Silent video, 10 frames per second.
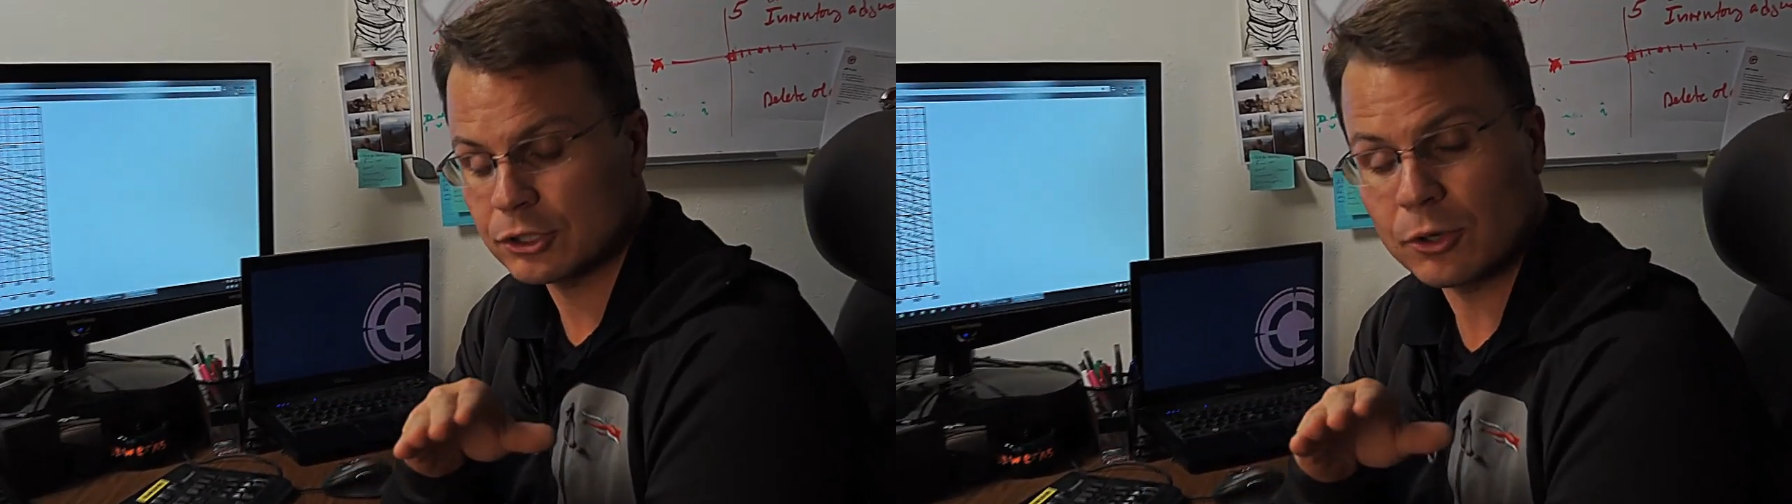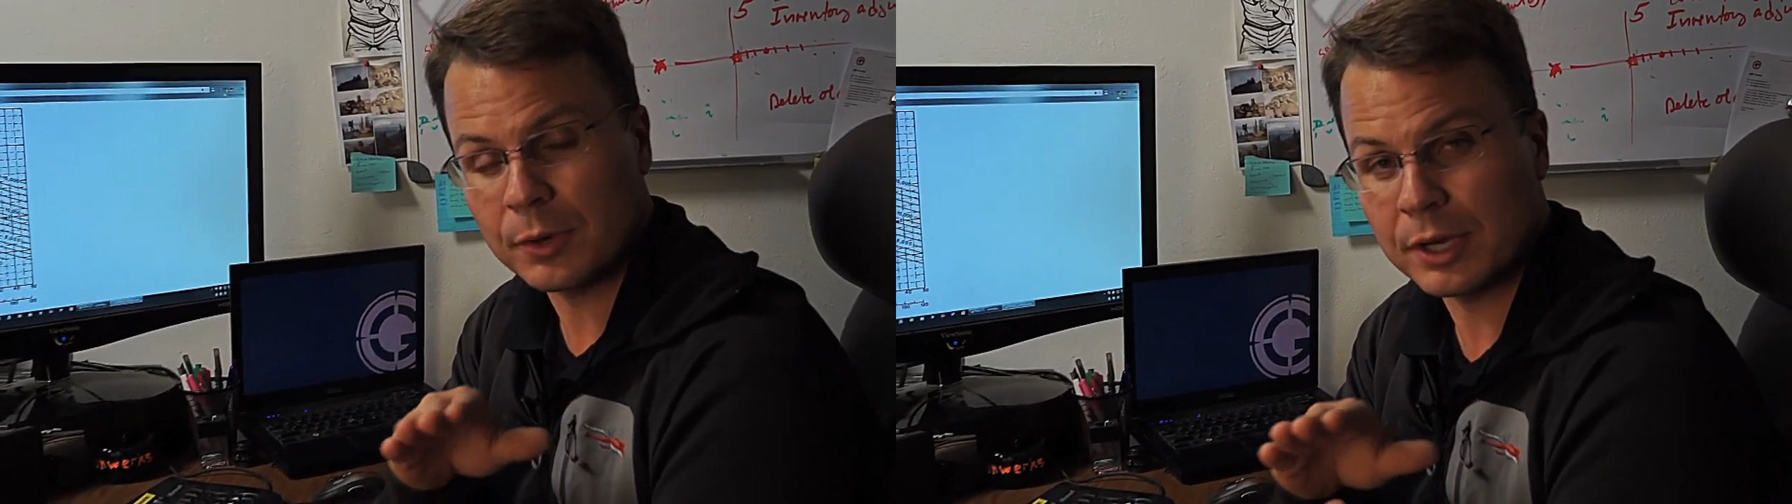
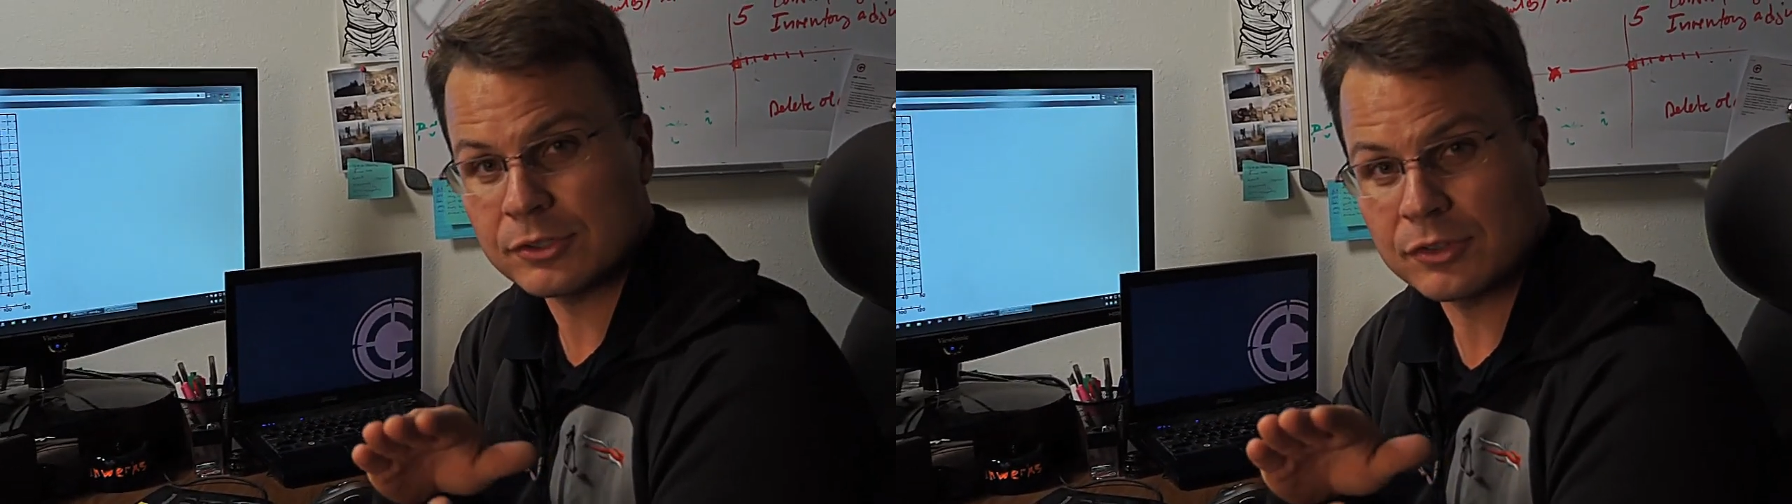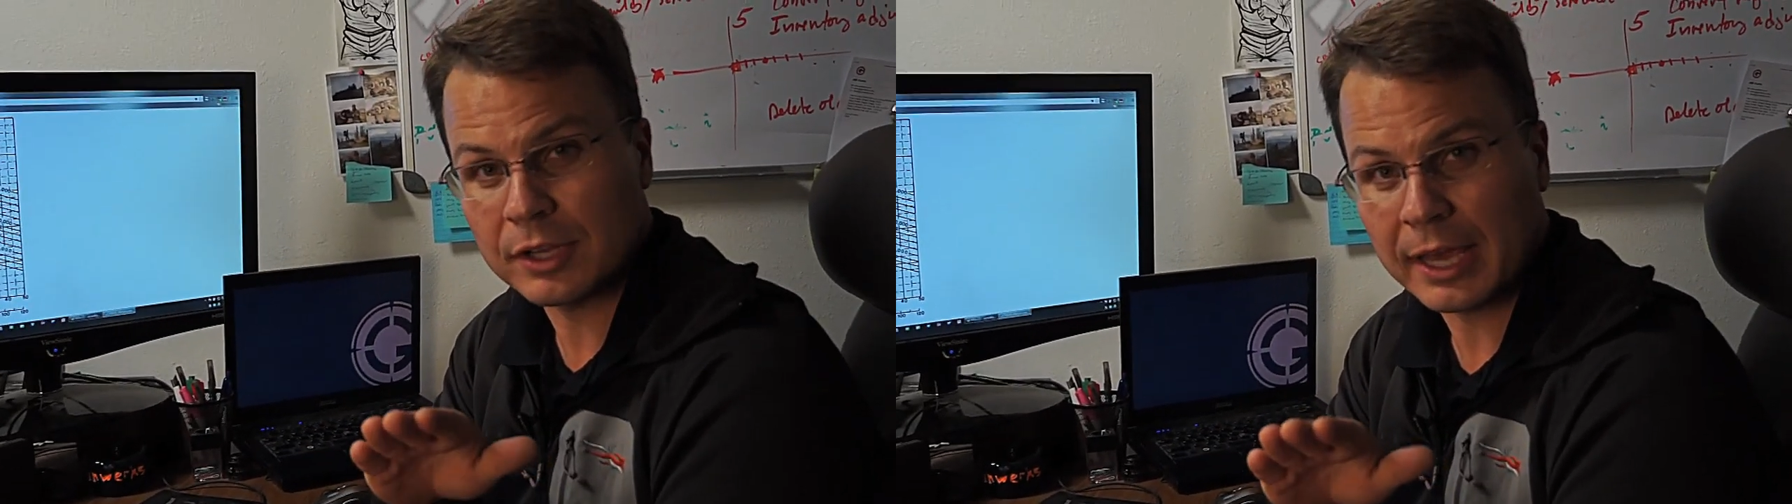showing
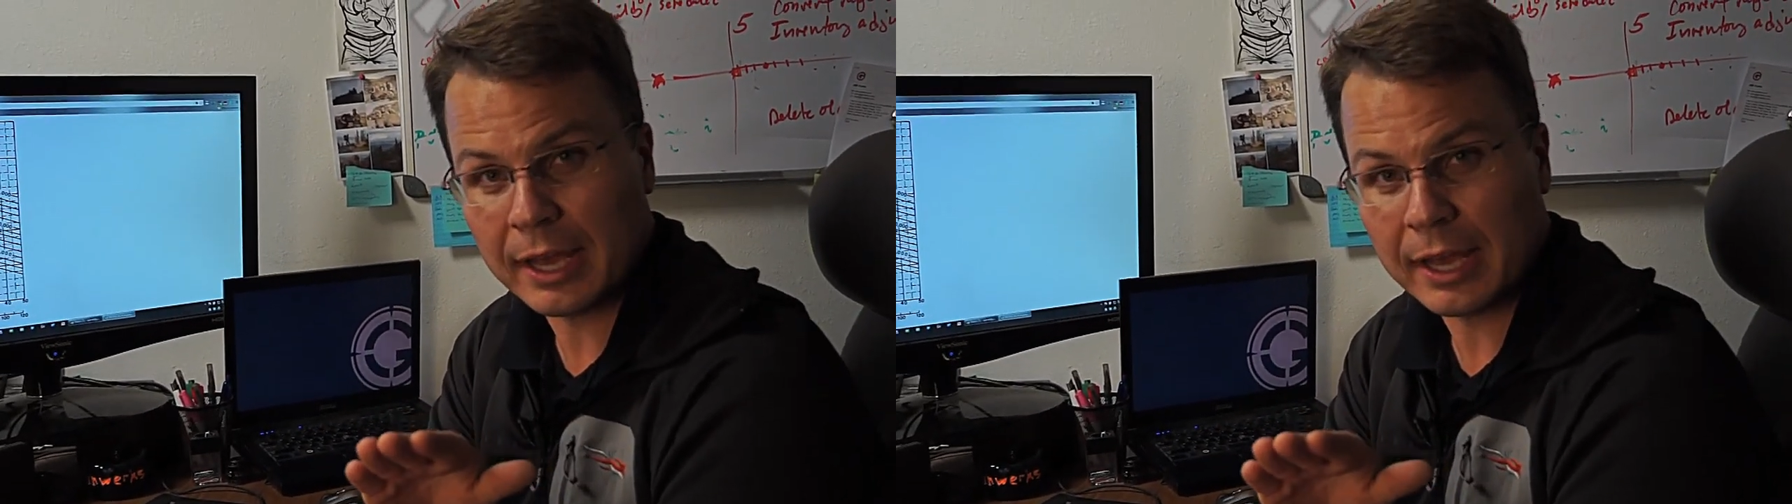us the